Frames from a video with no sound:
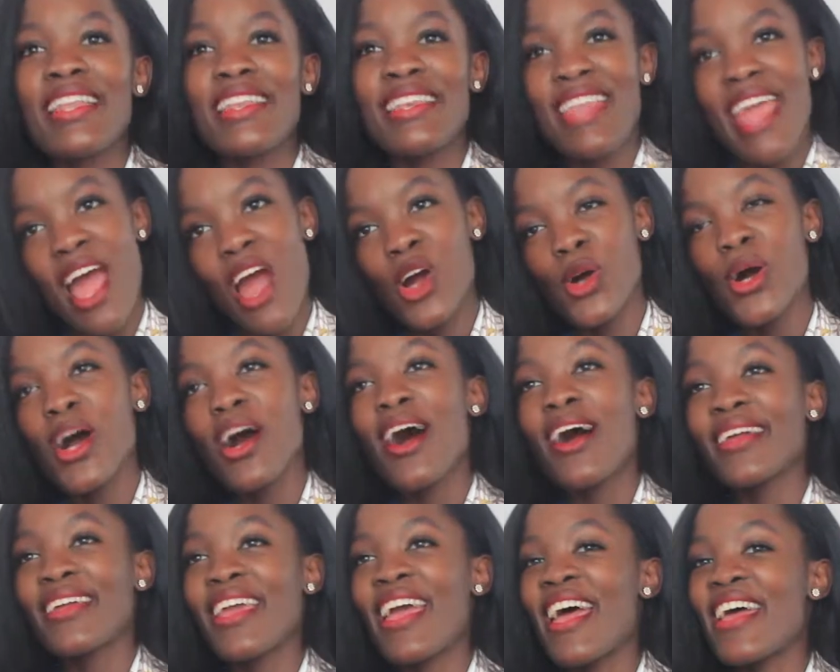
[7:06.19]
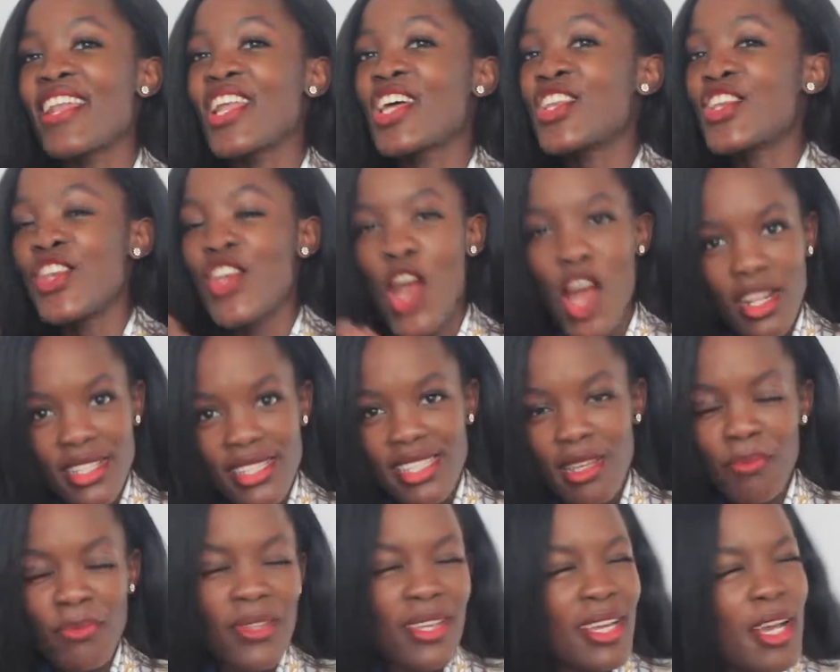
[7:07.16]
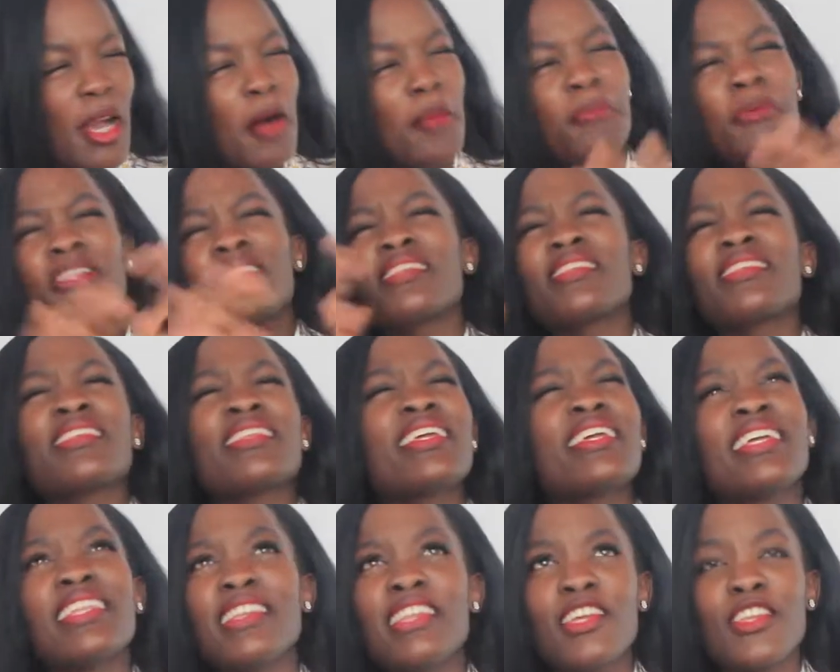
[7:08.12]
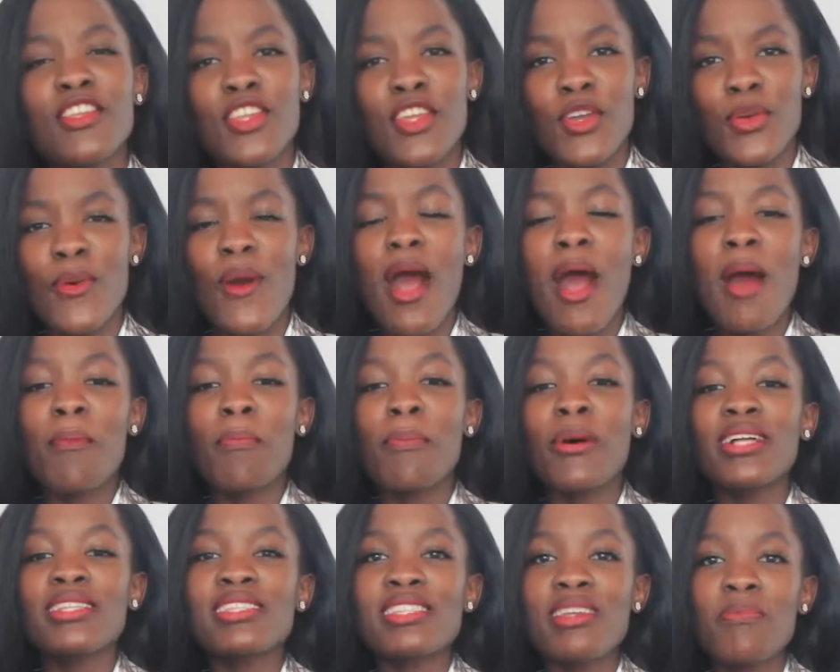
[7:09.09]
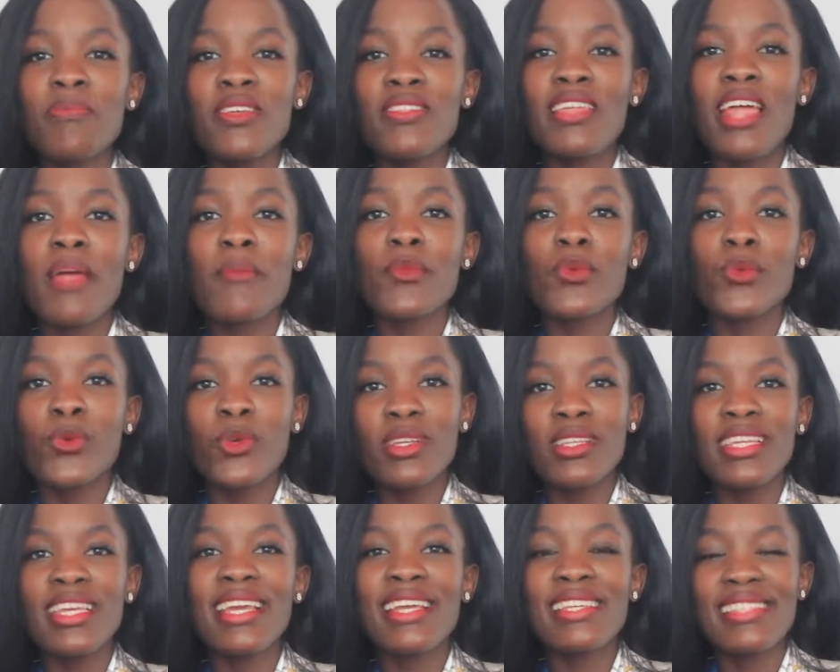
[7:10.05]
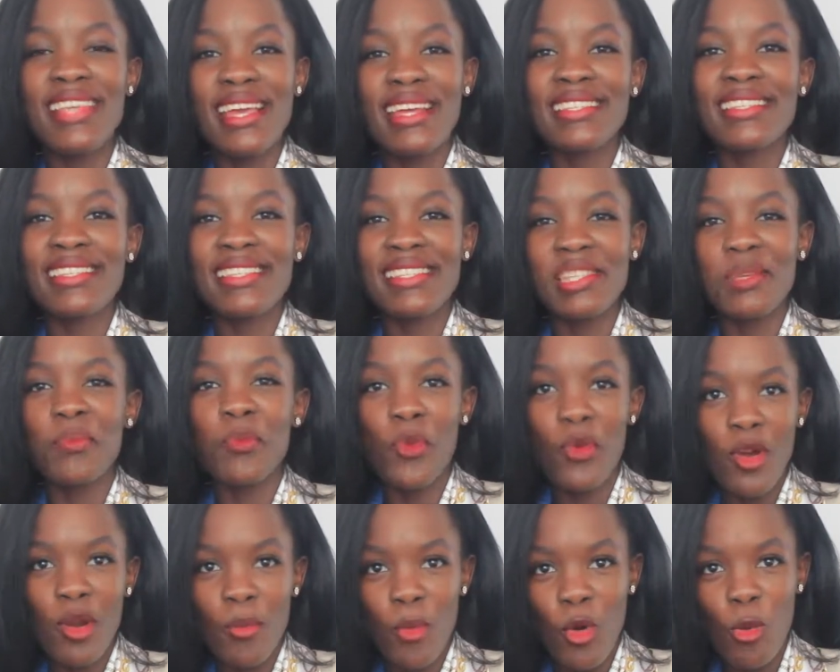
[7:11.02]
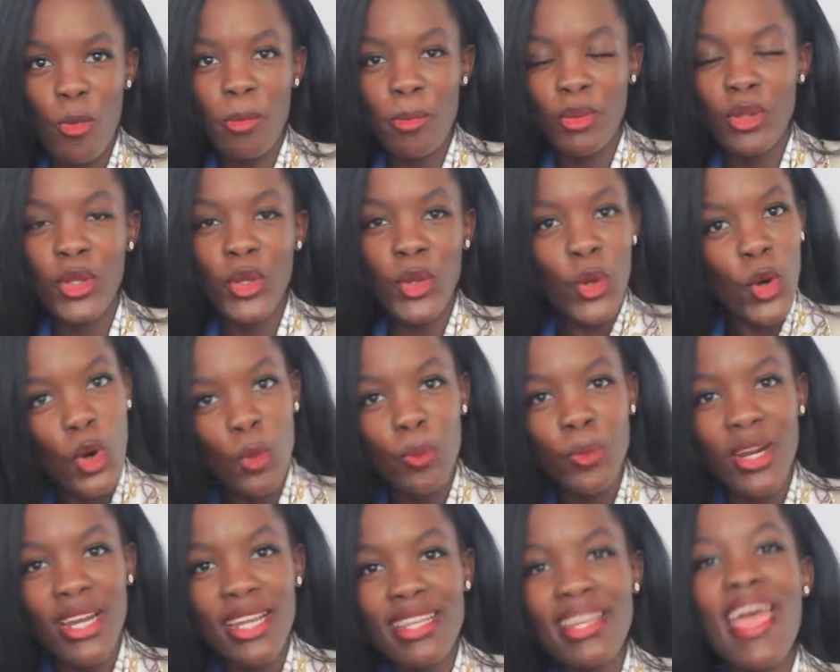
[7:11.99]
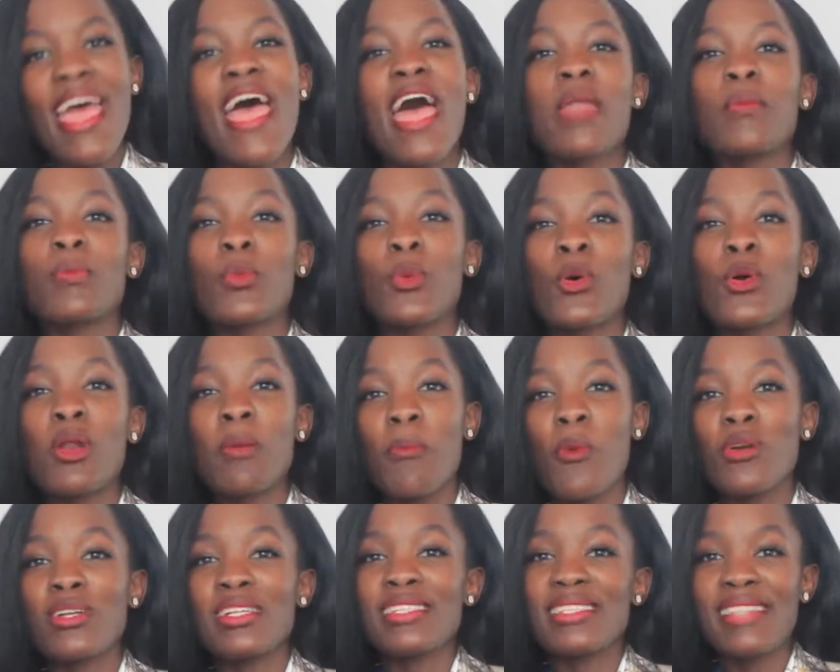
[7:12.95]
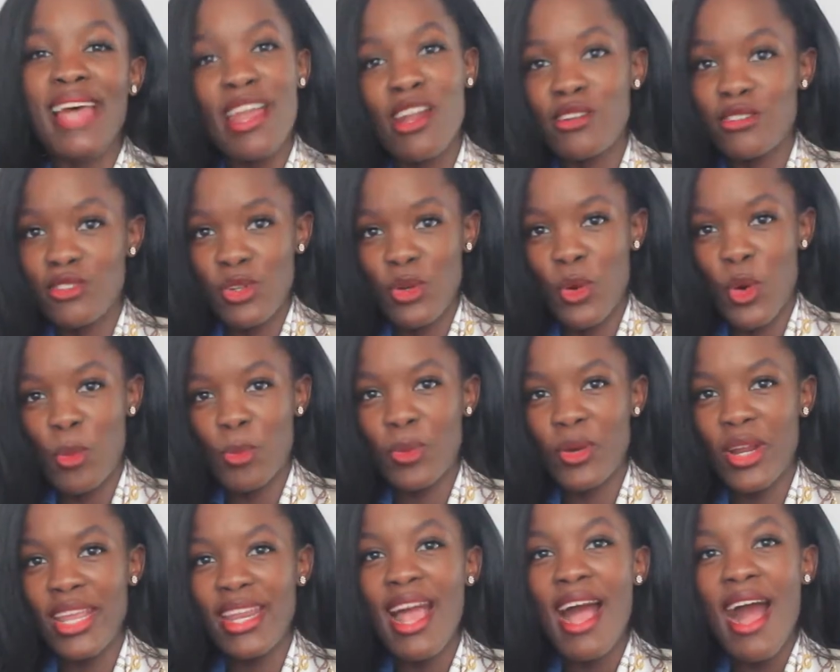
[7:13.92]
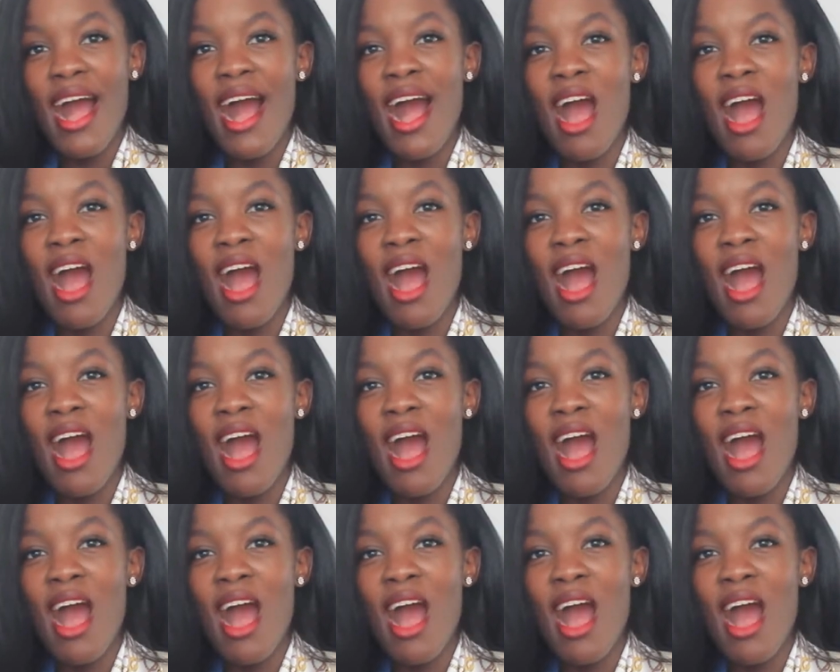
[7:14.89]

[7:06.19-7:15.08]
Now, again, not something completely new, but something that I'm really excited to see more and more people incorporate and more designers incorporate.